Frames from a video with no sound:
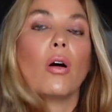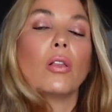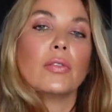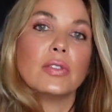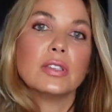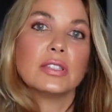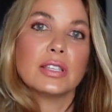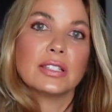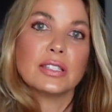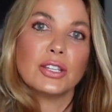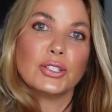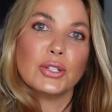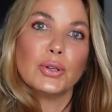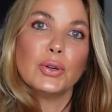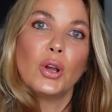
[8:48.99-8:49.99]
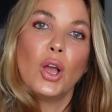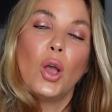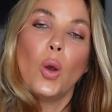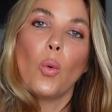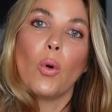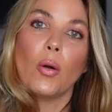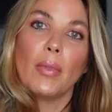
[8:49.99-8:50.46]
all of these things I do
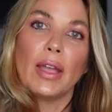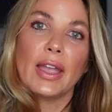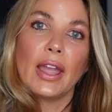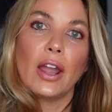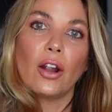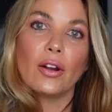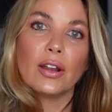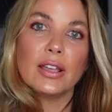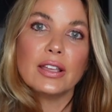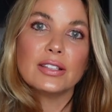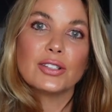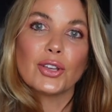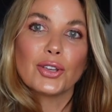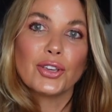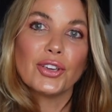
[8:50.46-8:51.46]
while my hair is